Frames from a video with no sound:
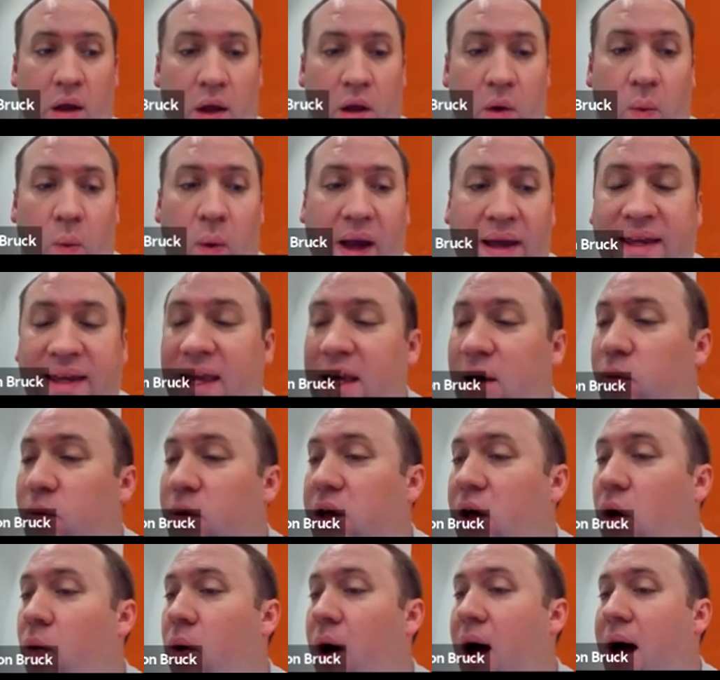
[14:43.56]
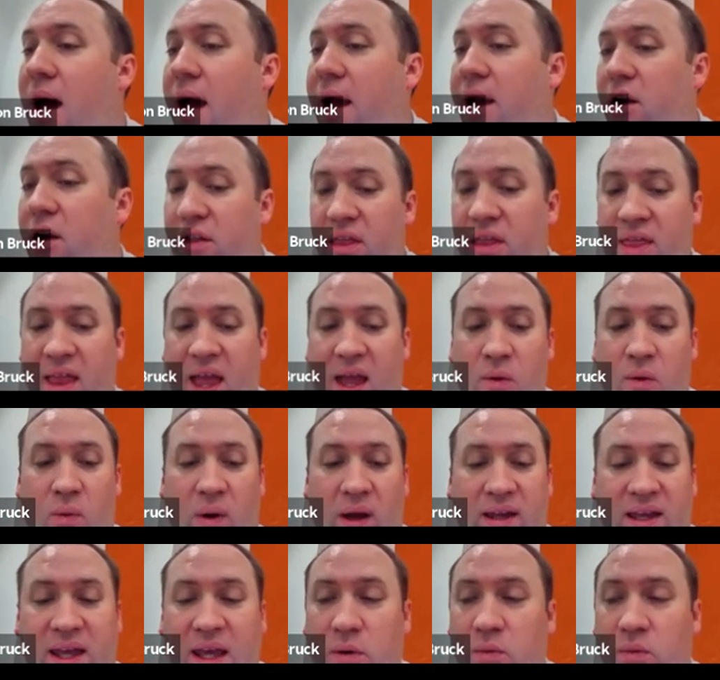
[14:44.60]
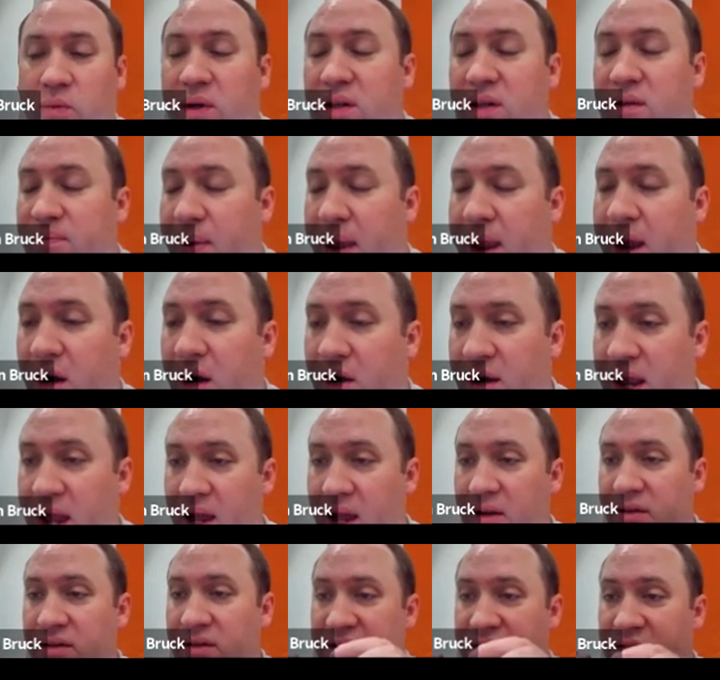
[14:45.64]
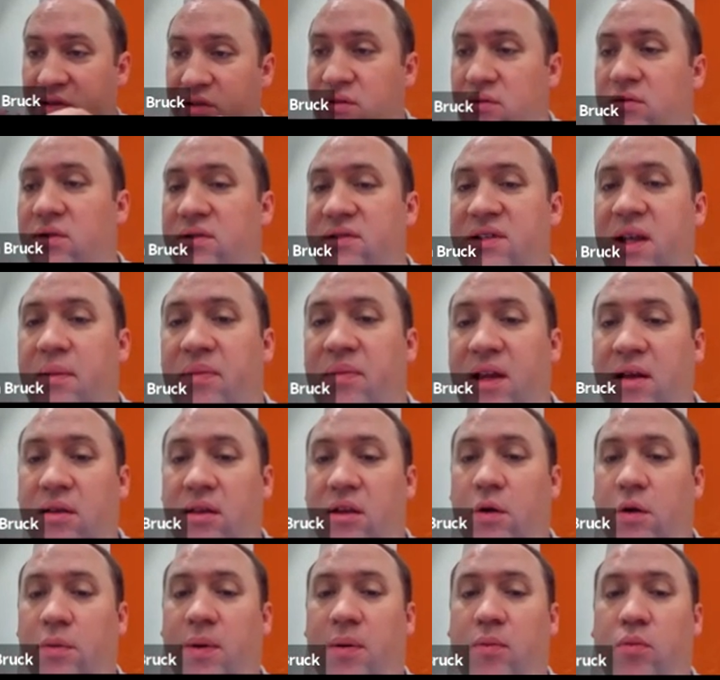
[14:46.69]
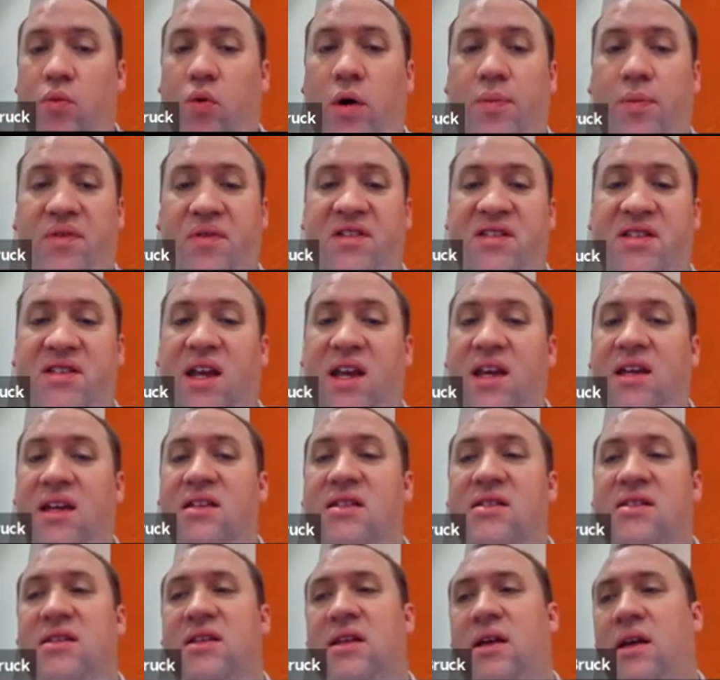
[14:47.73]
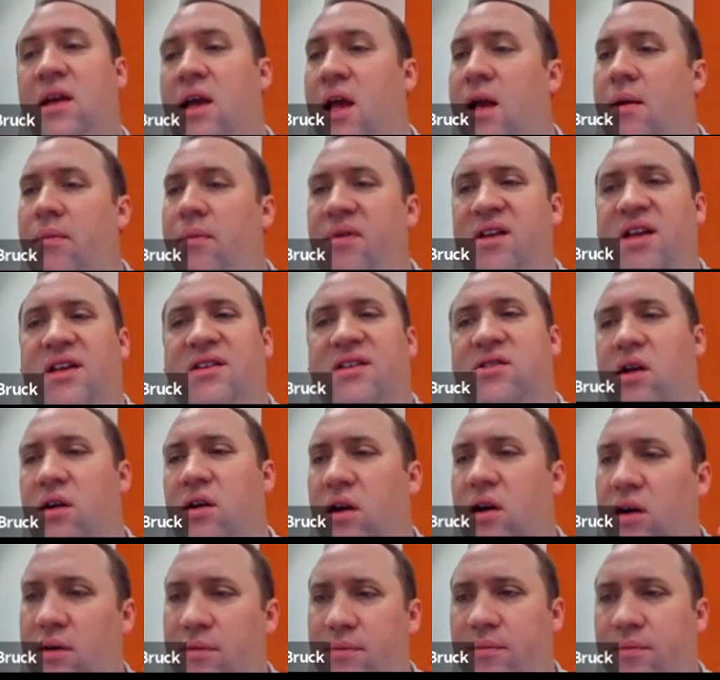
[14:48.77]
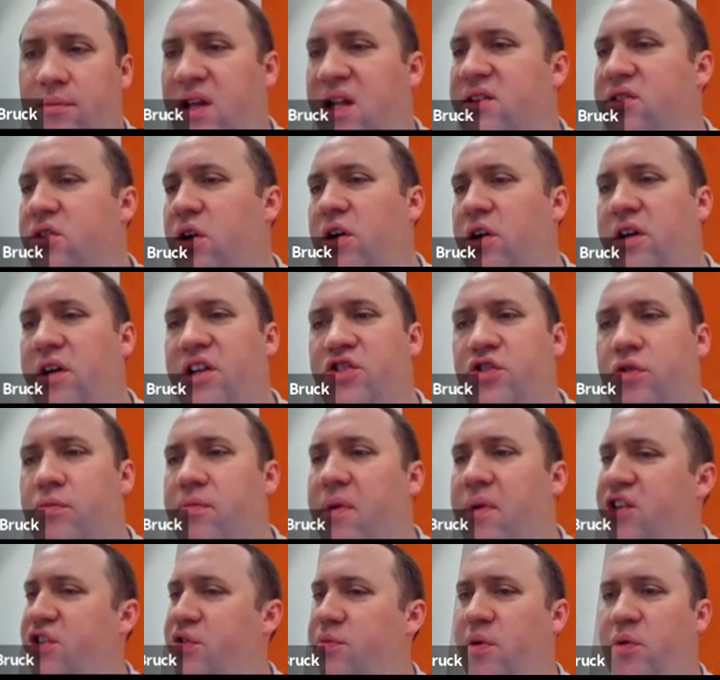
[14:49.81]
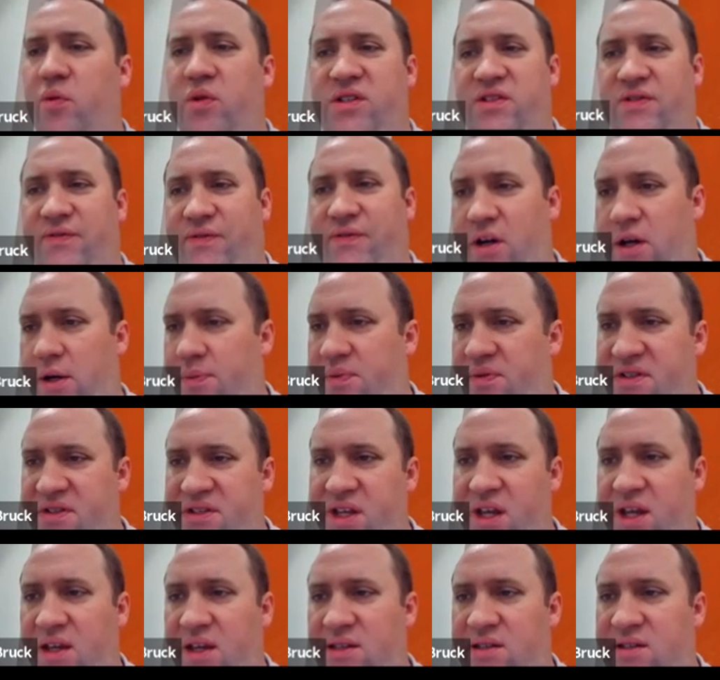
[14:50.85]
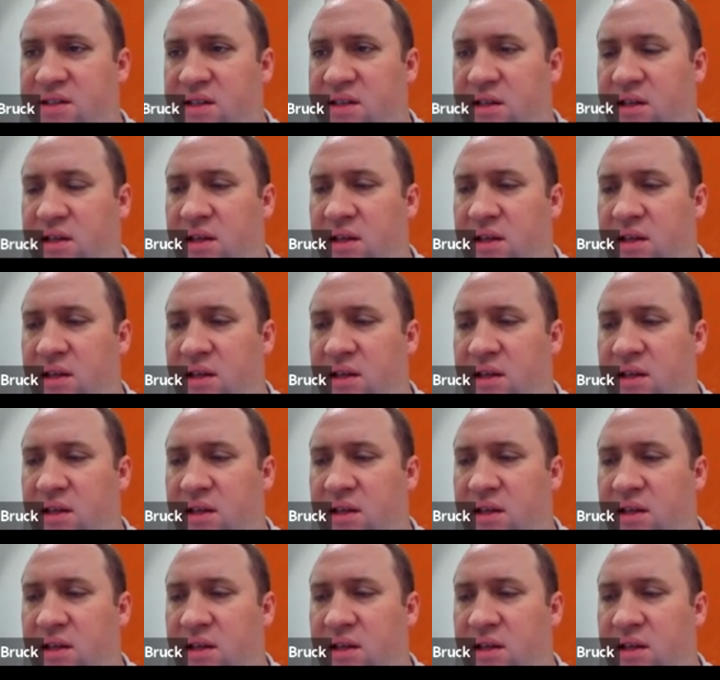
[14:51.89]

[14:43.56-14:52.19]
Why can't we go higher than that? Why can't we pare down to something a little bit more precise? Because our initial measurement wasn't very precise.